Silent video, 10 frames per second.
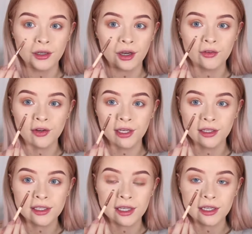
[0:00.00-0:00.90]
Hopefully you
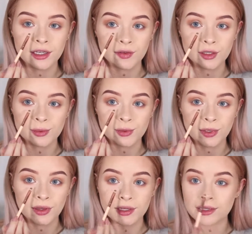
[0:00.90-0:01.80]
can see the difference
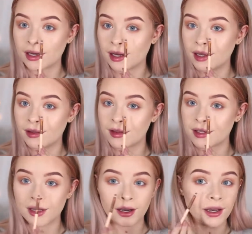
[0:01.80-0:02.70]
between this eye and
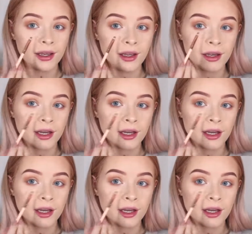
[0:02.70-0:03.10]
this eye.